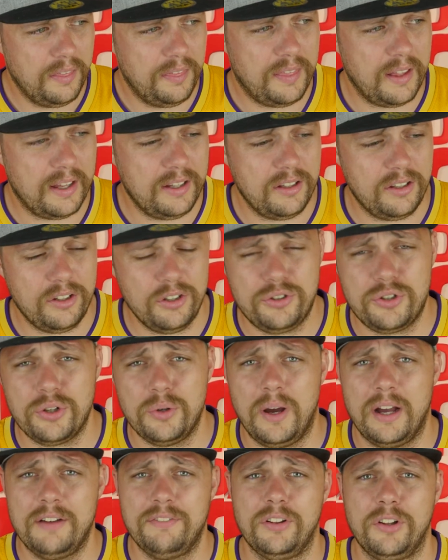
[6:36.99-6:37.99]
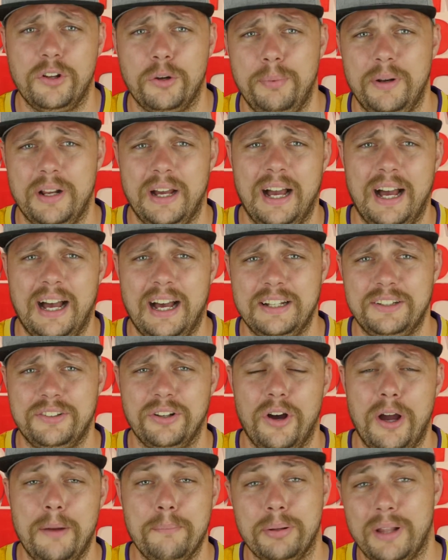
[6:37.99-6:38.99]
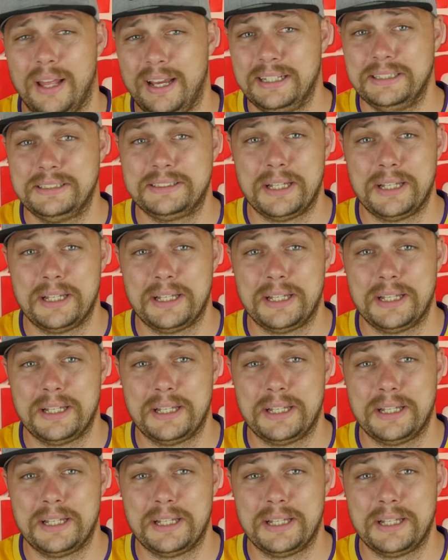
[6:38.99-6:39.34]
You do have a little bit of hard time playing